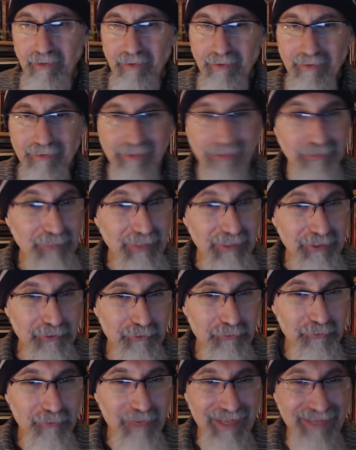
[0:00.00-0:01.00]
That's my
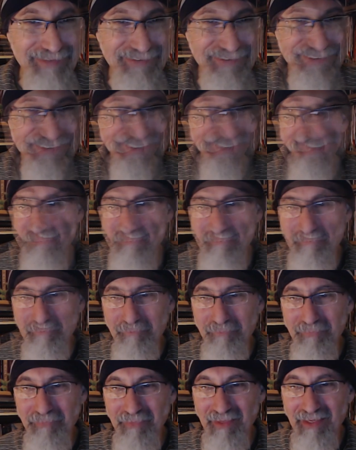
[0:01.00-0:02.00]
little rant.
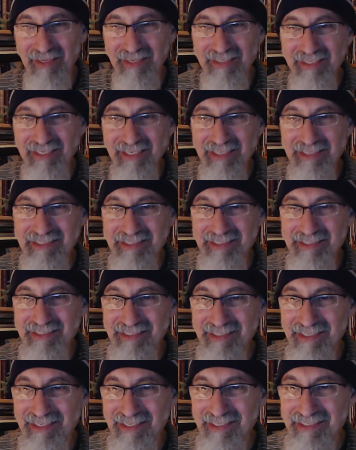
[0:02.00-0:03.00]
I can't
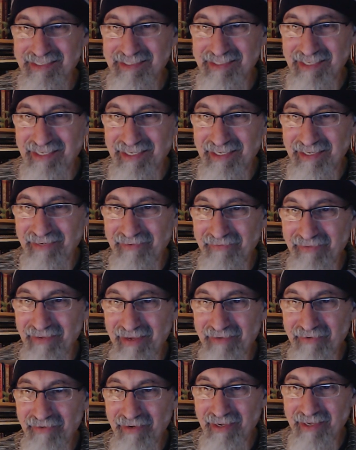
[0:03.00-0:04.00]
say I've
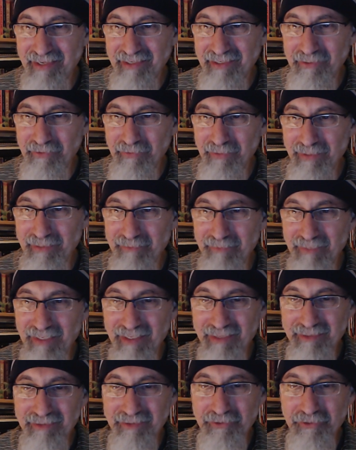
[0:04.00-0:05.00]
ever had a great
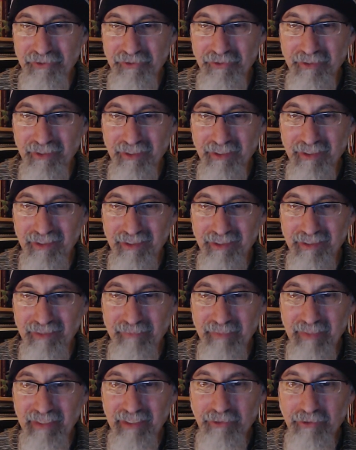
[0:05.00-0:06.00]
math teacher in
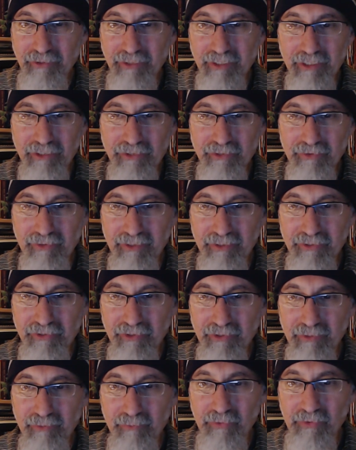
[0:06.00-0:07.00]
my educational
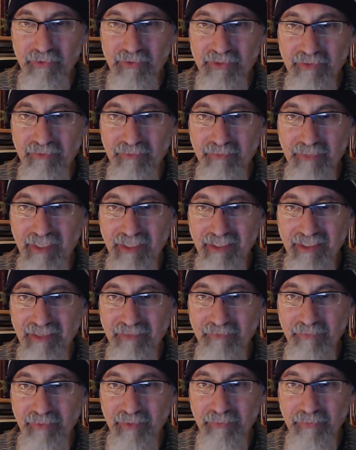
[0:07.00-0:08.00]
history. Most of mine
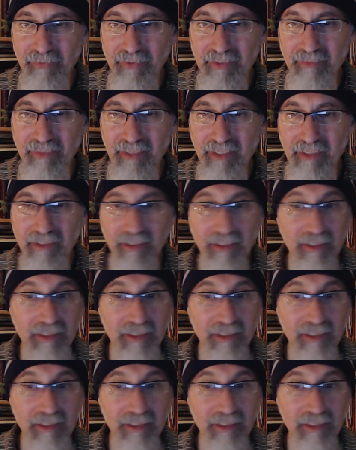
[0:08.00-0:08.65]
have been pretty bad.